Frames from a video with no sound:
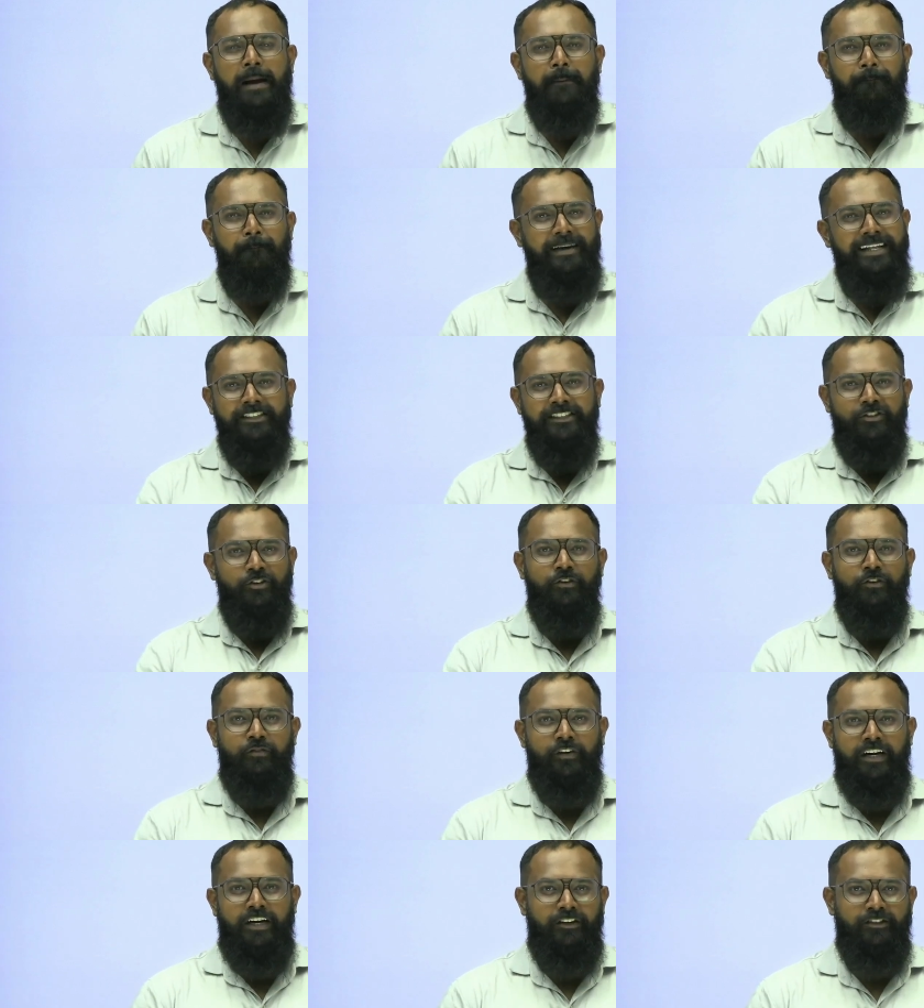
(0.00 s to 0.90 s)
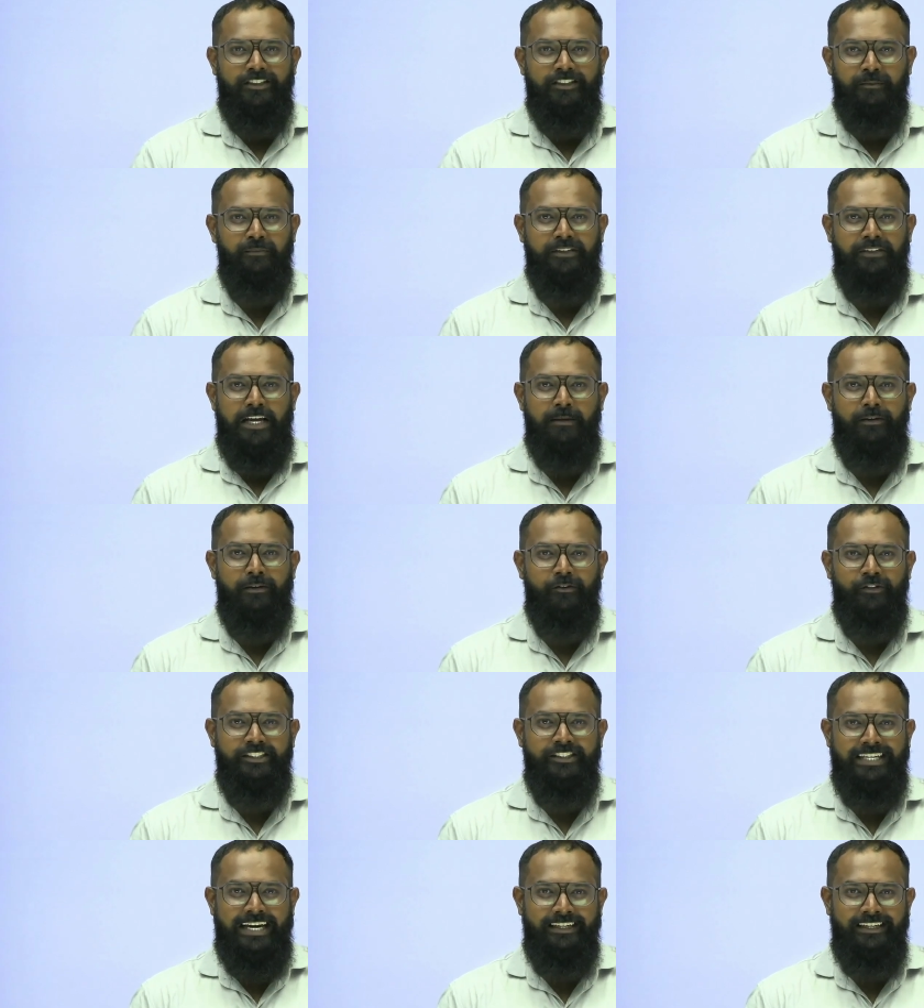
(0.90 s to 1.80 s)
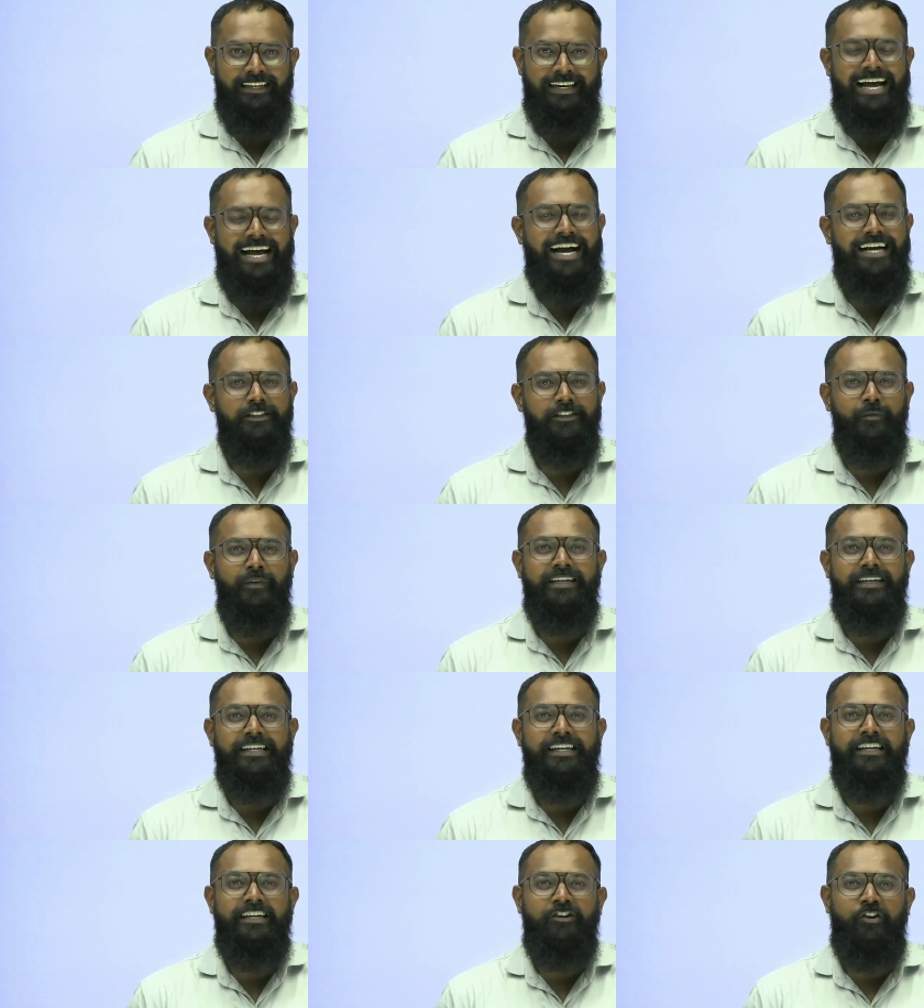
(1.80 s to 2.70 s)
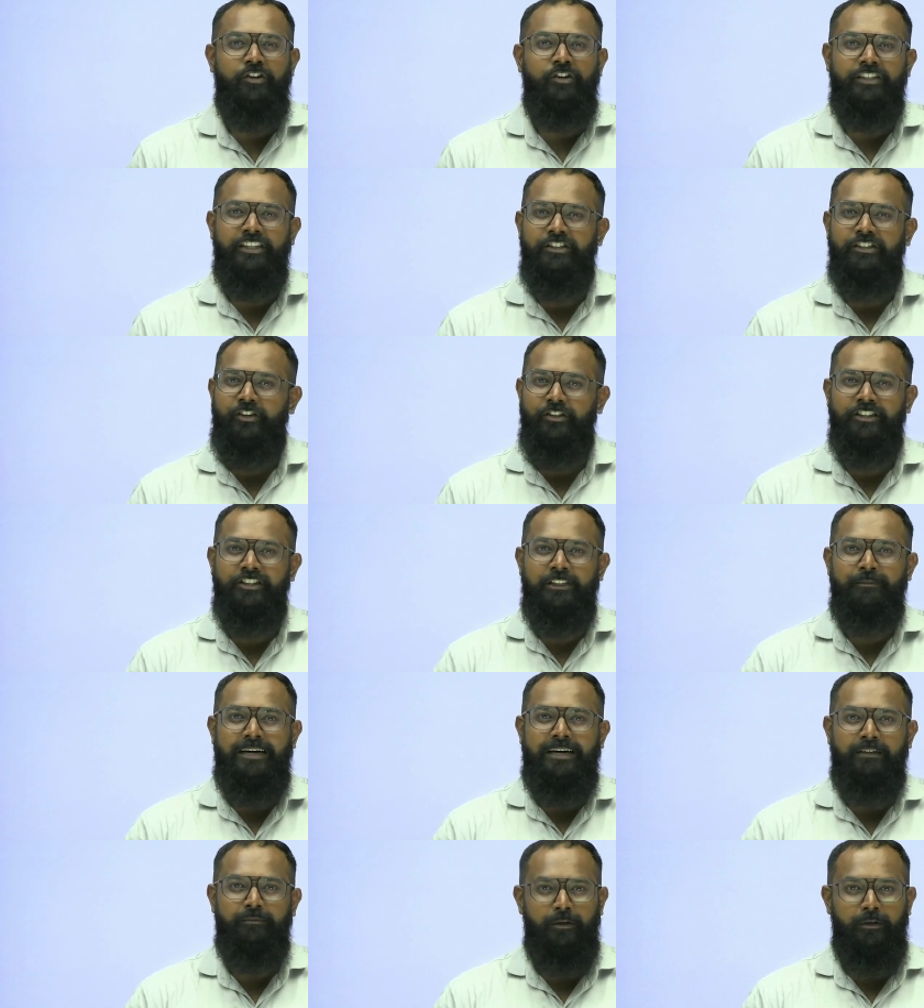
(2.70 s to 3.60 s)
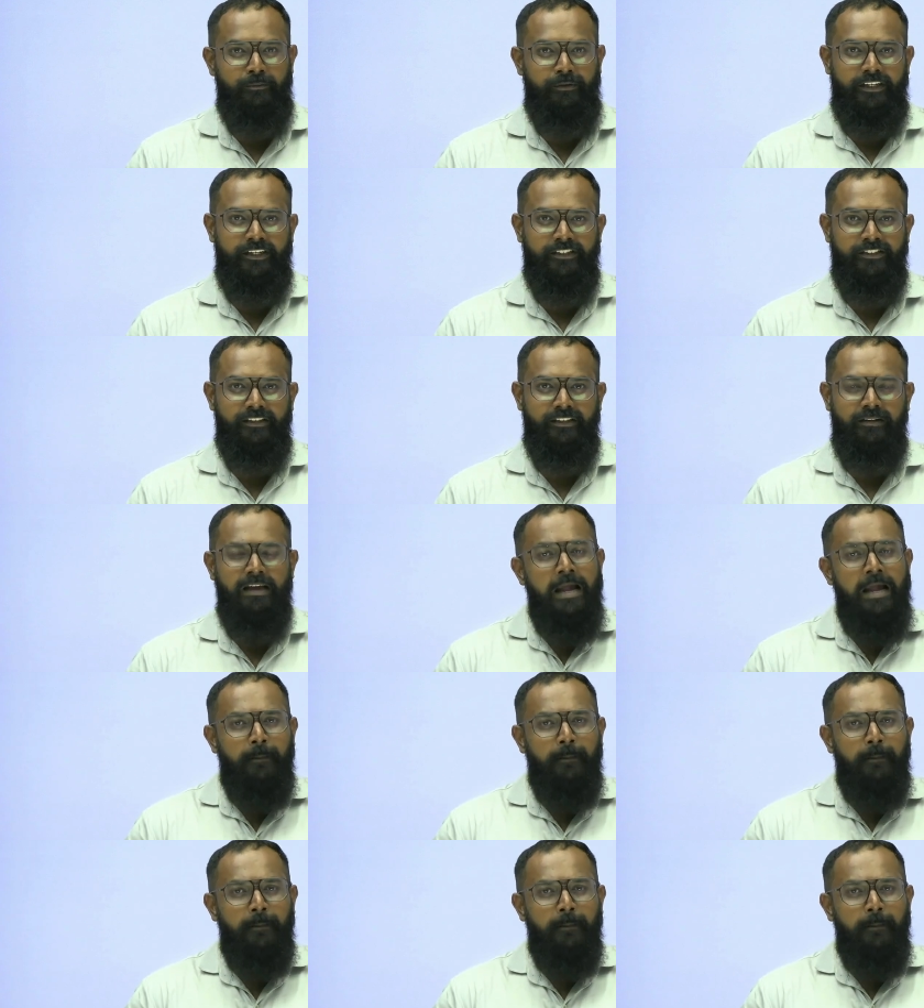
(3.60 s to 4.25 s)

please don't forget to subscribe our channel as we create content on GMAT preparation.